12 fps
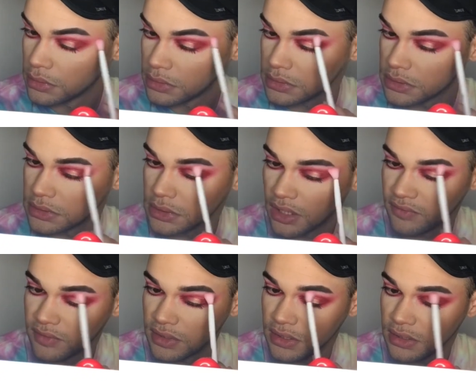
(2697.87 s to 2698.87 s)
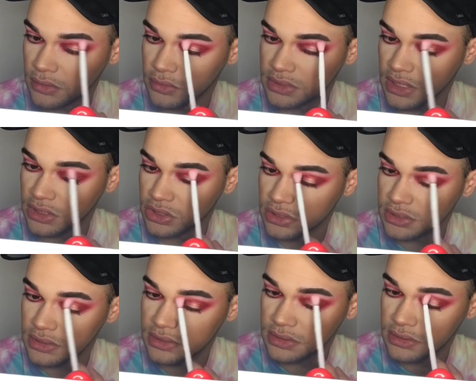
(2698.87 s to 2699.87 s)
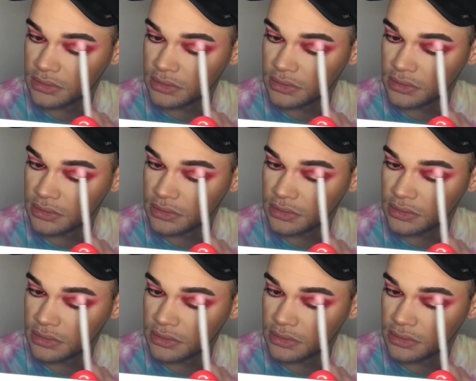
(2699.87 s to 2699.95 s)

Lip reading: soften those edges,